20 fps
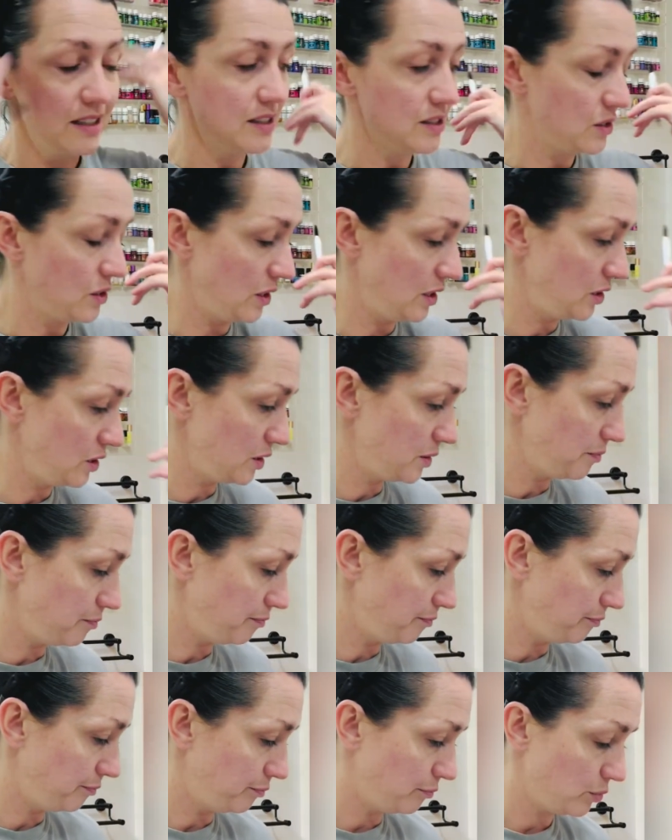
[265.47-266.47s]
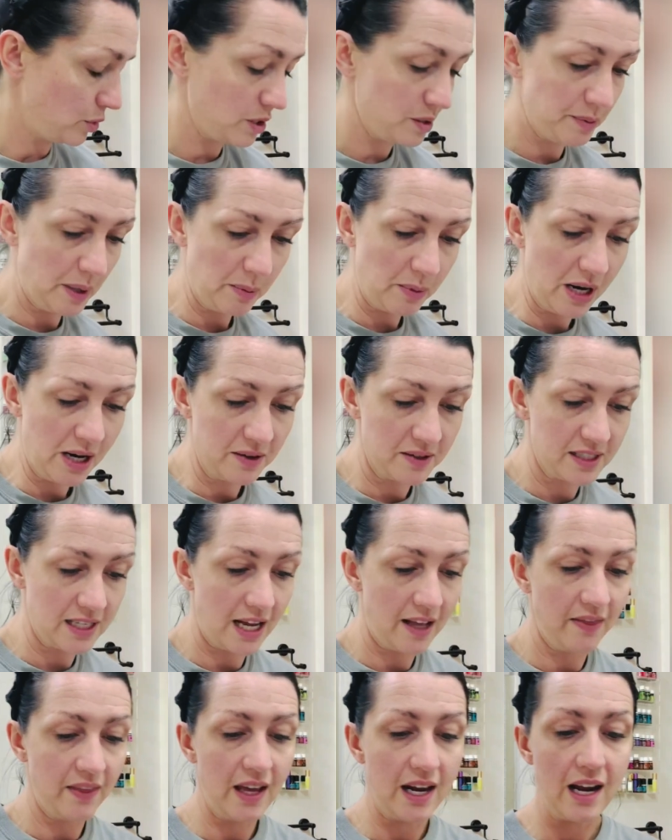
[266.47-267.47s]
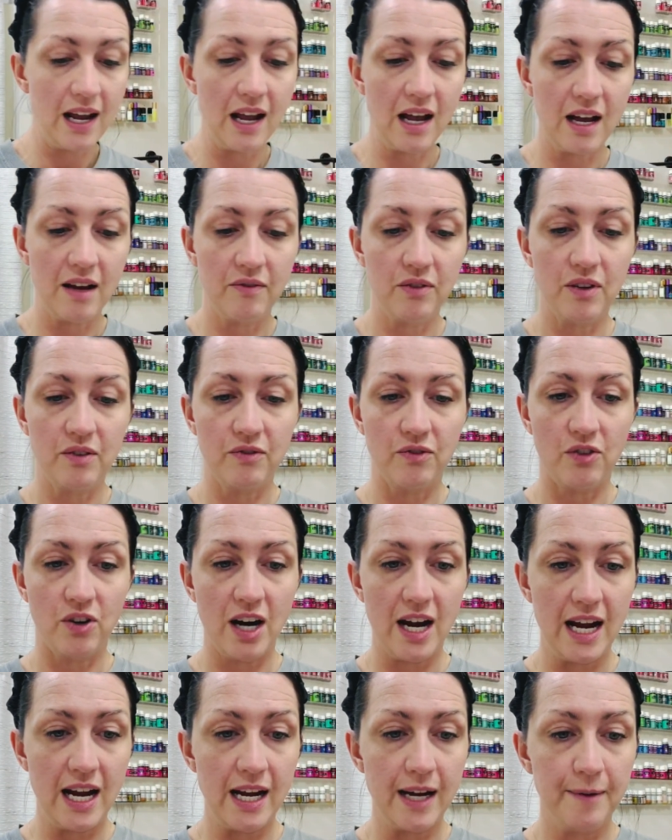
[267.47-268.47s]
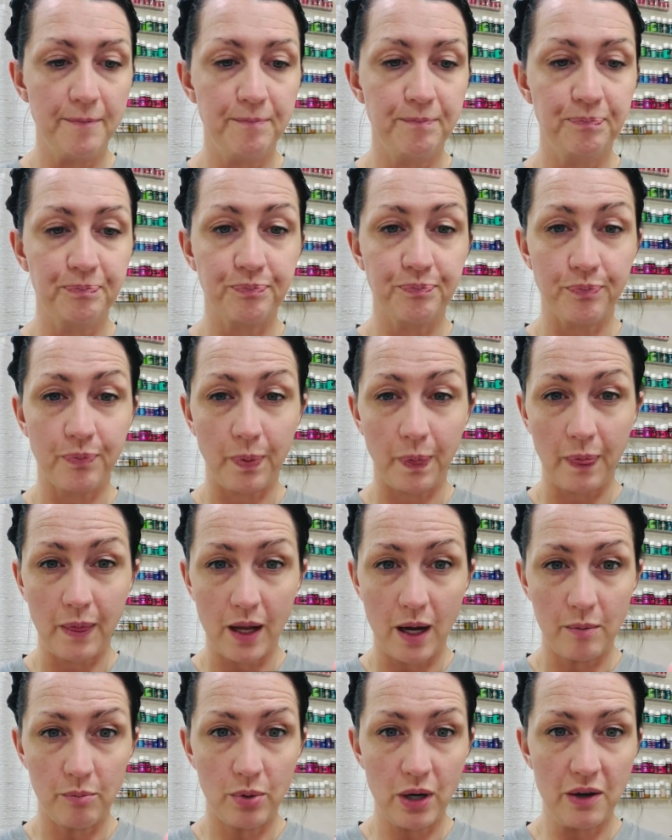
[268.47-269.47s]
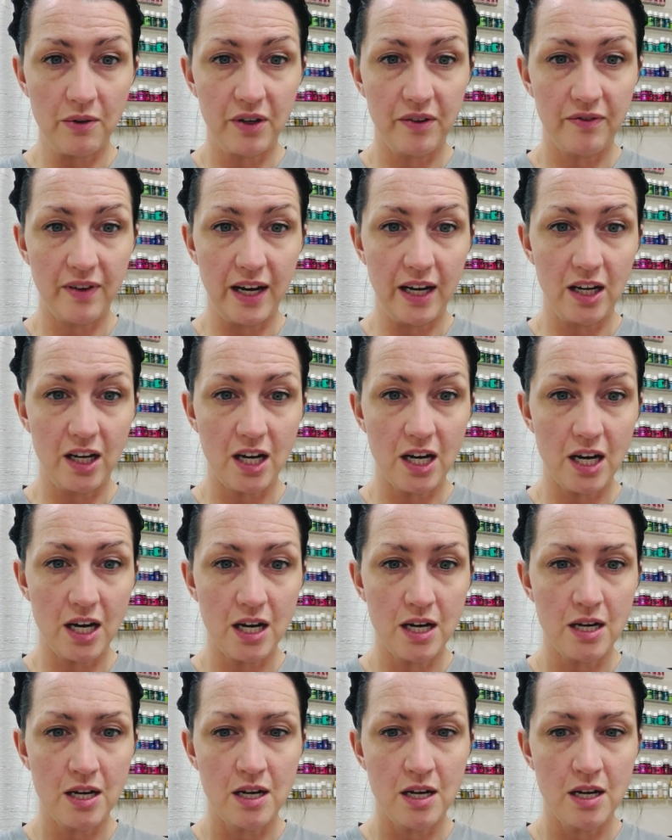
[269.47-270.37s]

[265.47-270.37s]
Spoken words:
So I just brush my brows, and then I have the VRAI brow definer.